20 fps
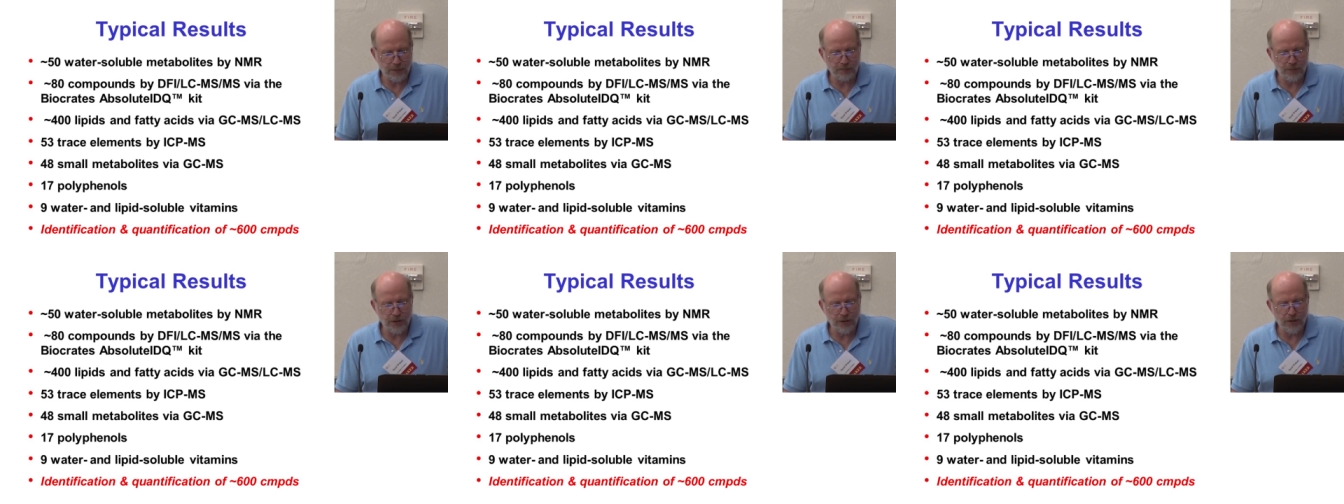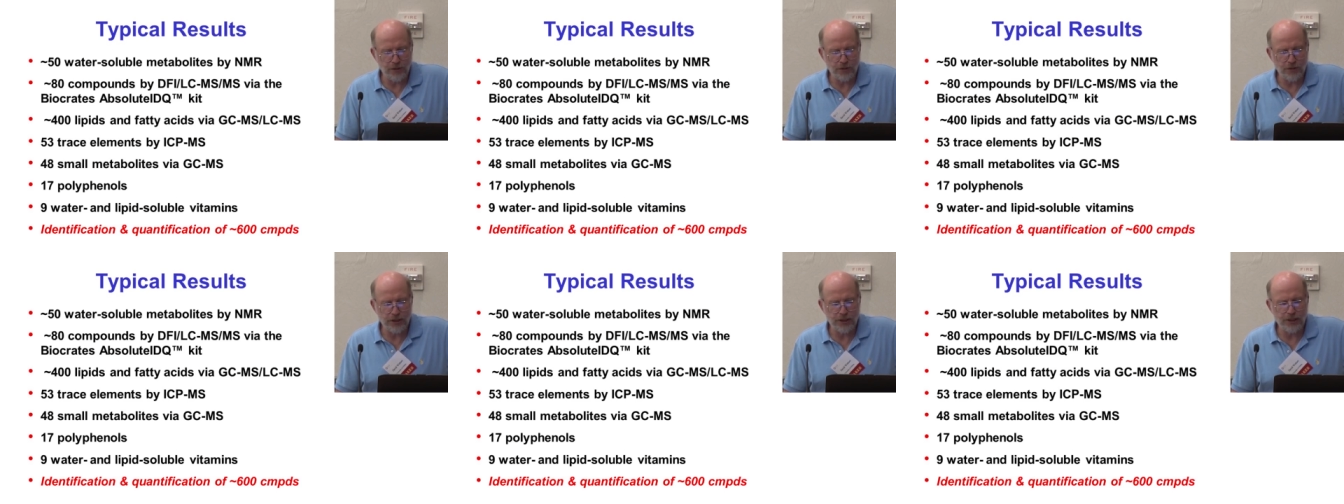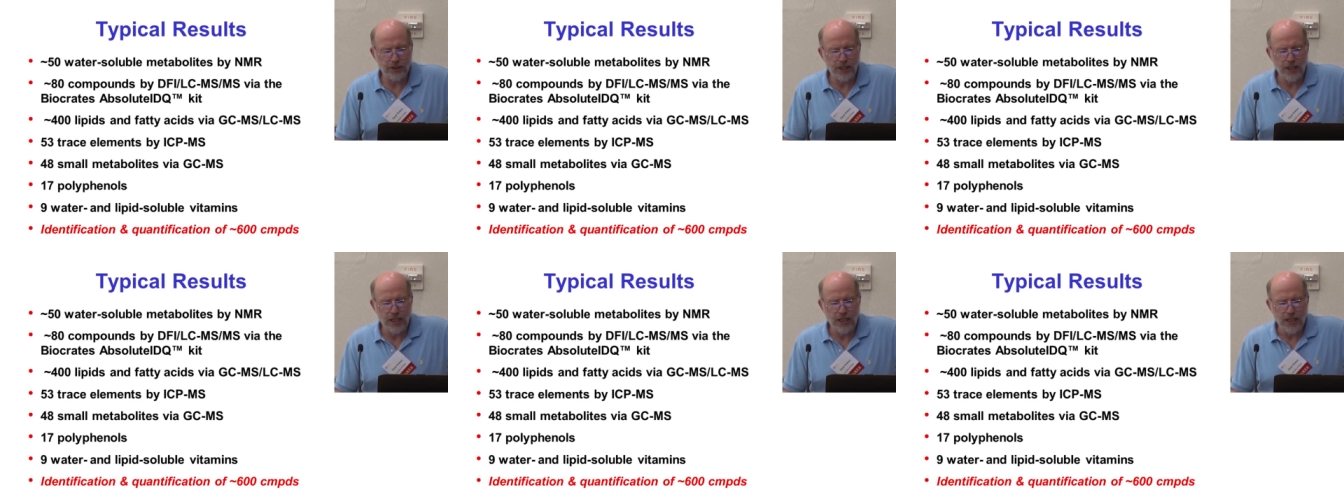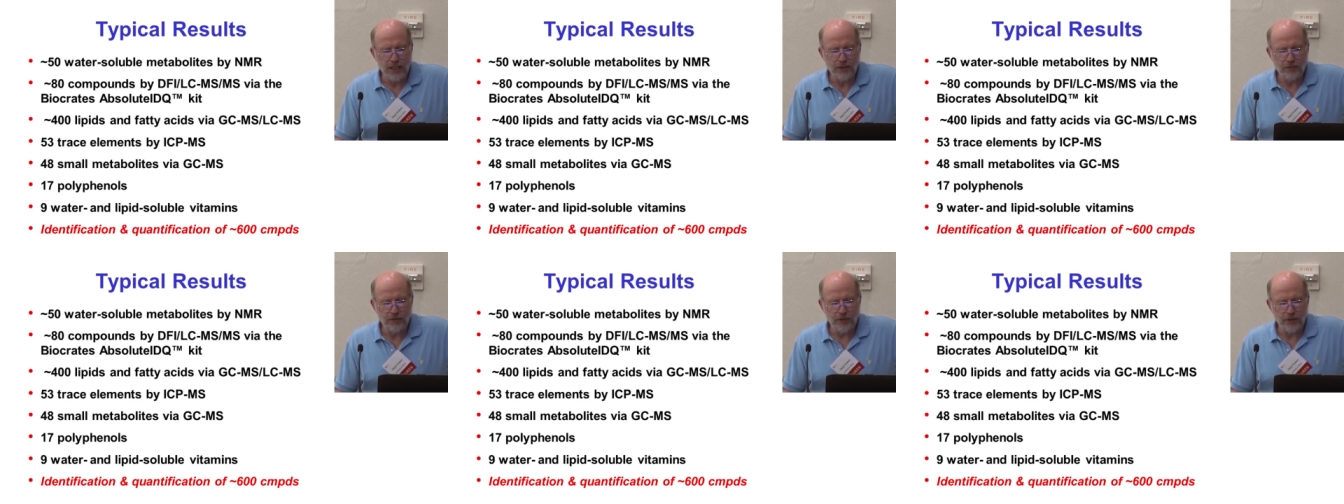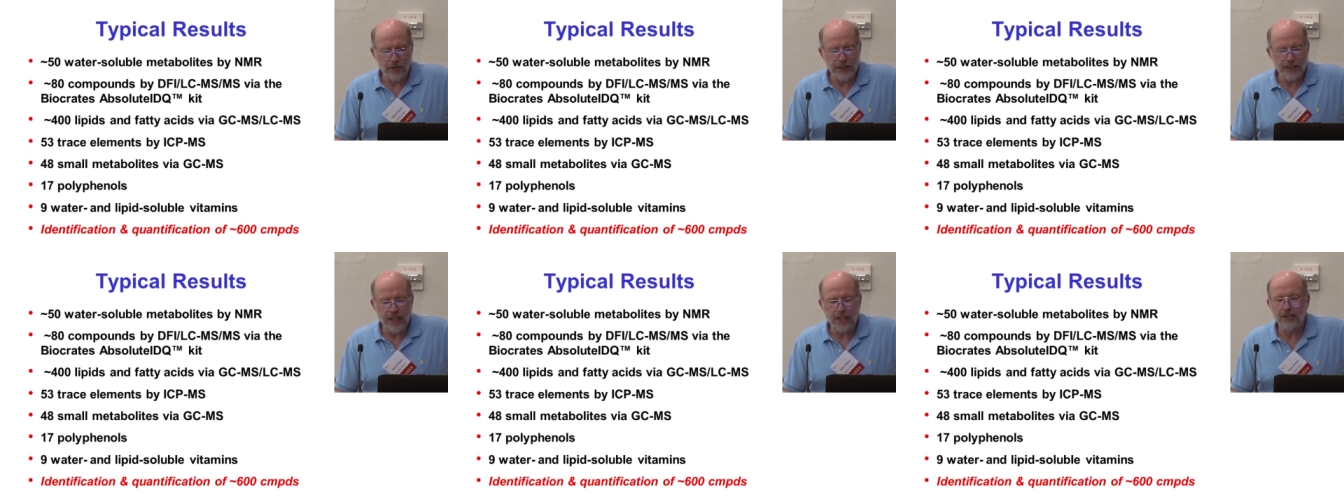approach,
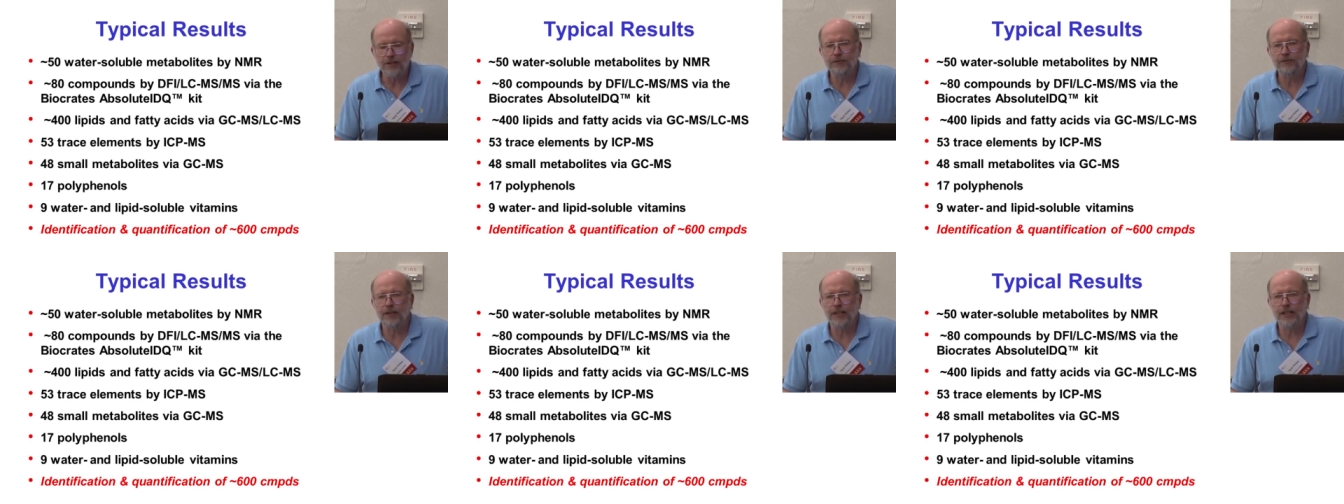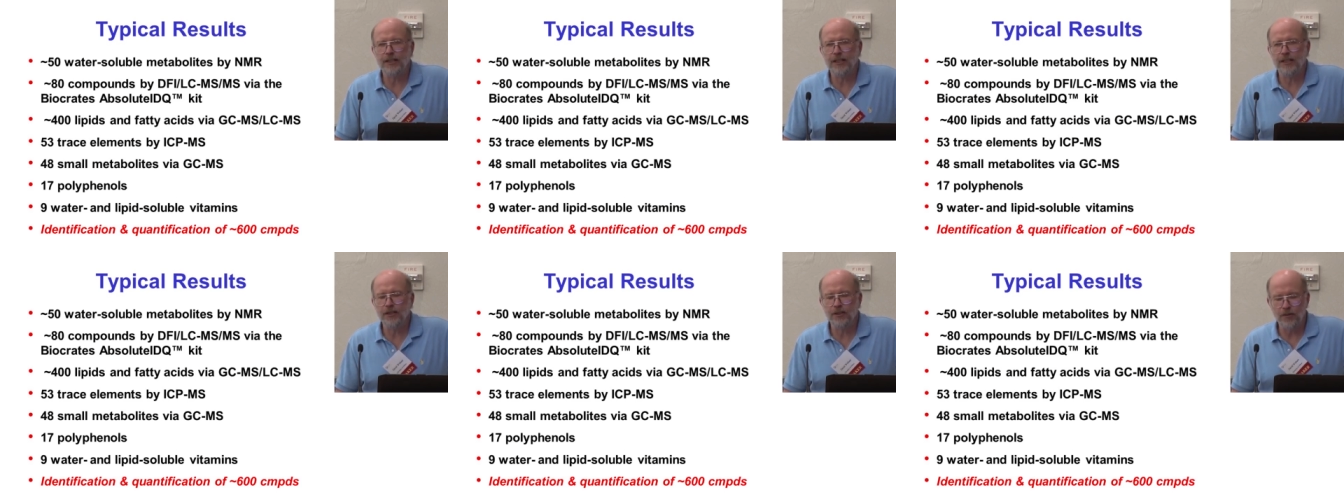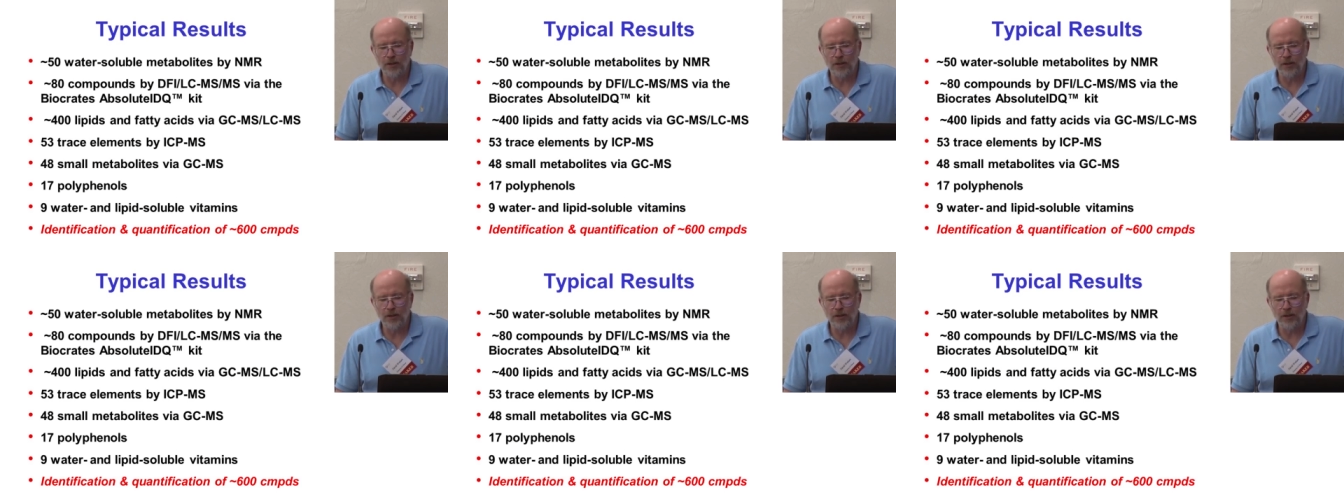we're identifying and